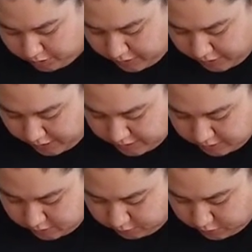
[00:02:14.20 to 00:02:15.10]
that the
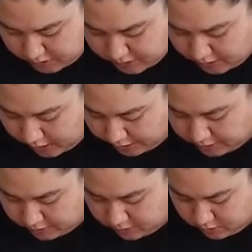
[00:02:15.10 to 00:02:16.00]
S is for the
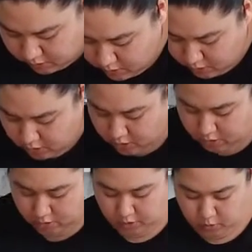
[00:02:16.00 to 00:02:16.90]
sides,
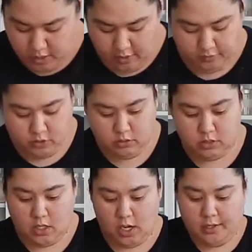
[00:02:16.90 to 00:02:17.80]
right? We have 2
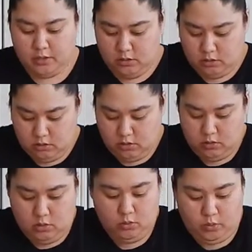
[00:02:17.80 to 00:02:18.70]
sides
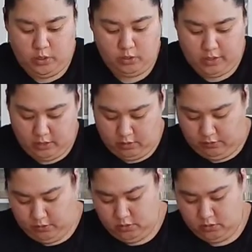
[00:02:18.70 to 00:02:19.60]
so we don't get
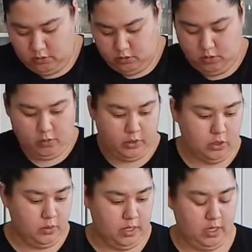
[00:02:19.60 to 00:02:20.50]
confused to what we're
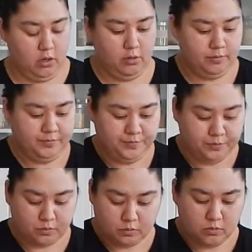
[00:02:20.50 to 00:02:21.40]
doing here.
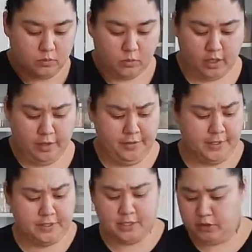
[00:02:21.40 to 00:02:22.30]
And
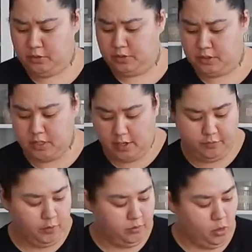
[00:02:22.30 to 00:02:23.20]
then set those
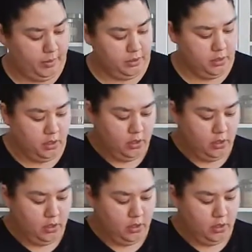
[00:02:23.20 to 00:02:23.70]
aside for a moment.